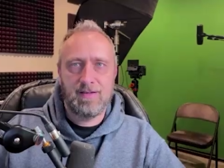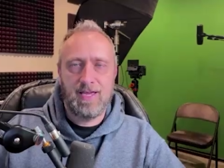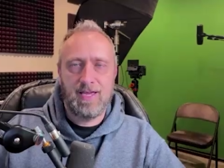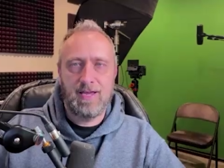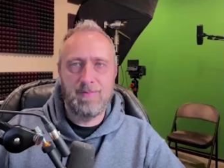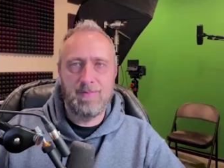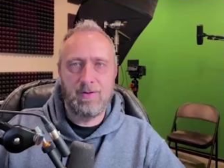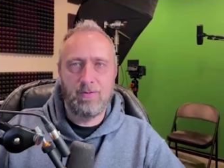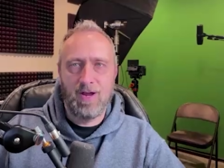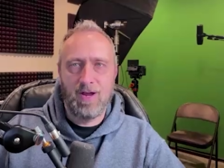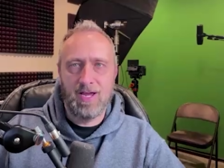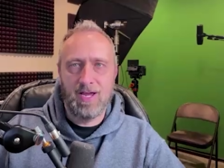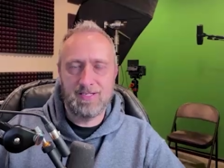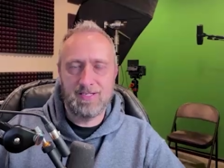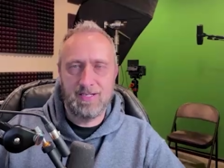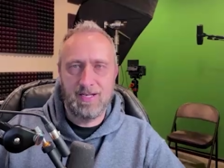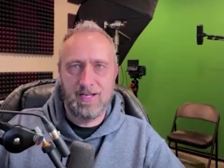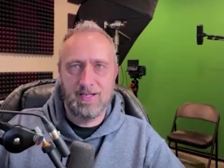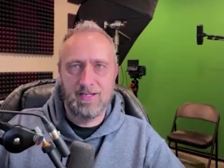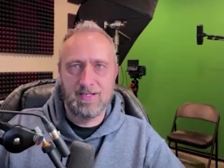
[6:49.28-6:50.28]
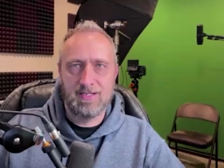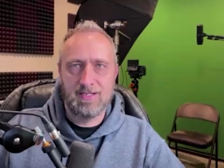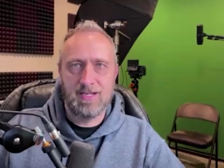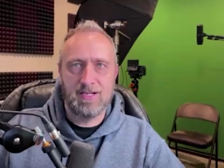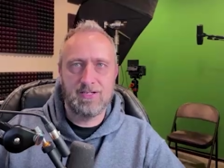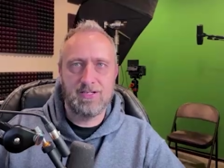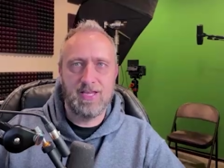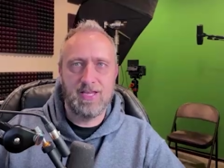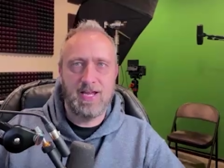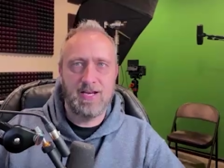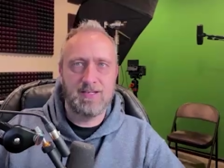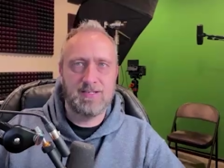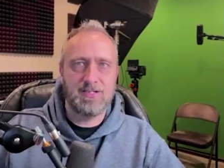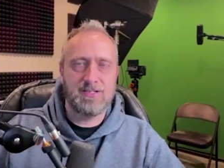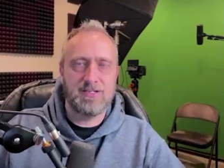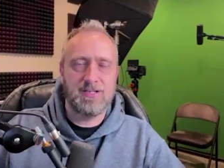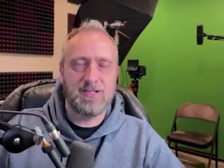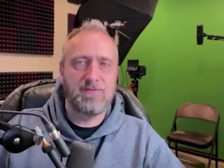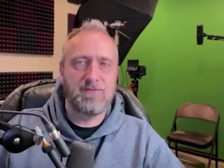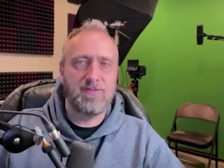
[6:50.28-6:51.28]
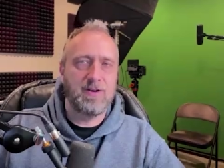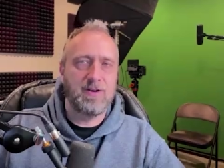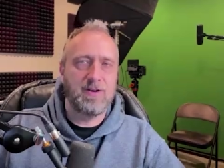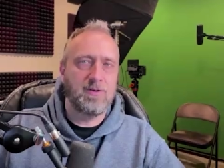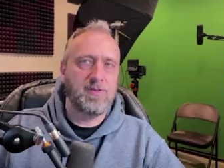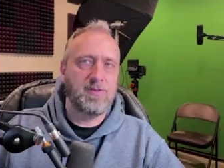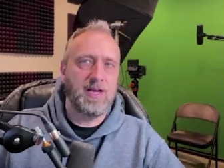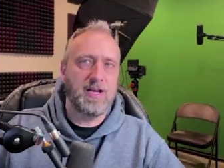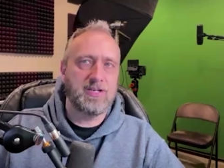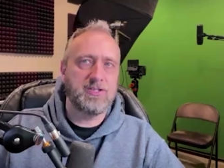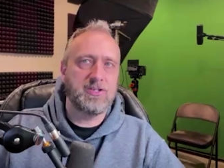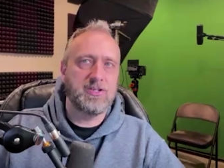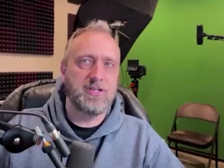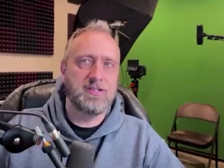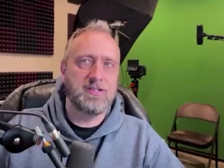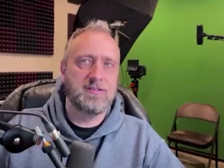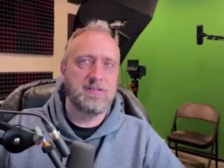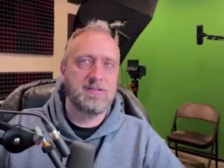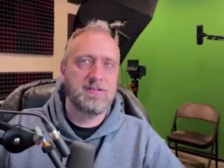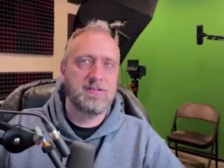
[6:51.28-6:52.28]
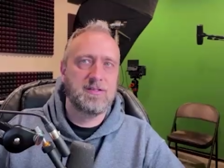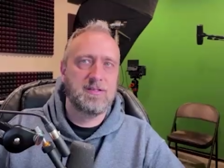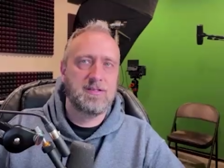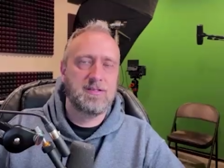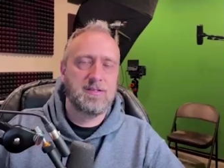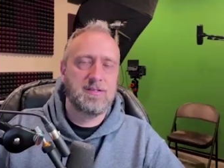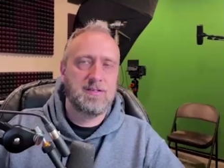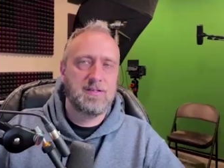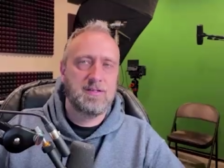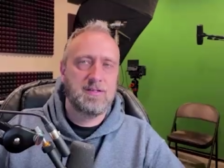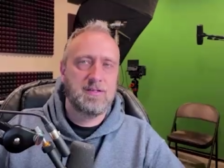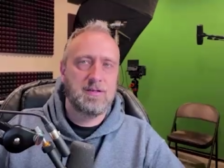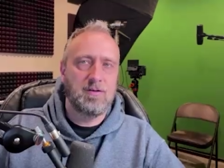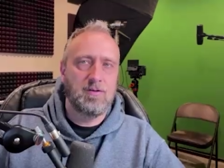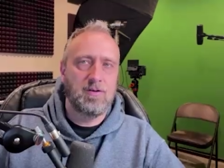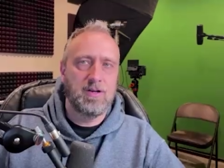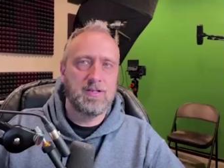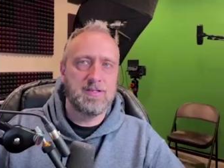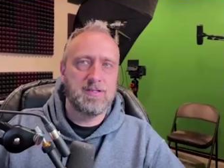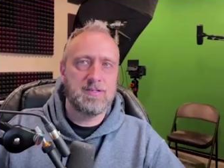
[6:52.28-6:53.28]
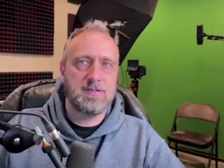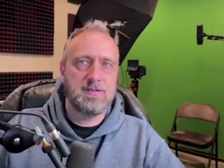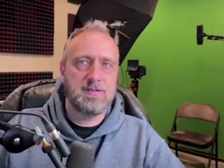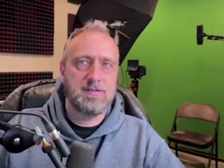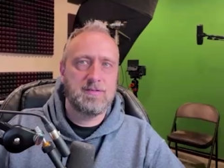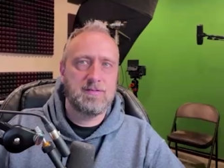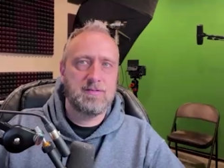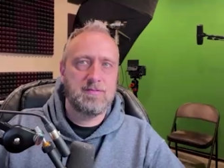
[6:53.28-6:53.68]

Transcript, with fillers: can be rested in such that it's just infinite reflection, or it's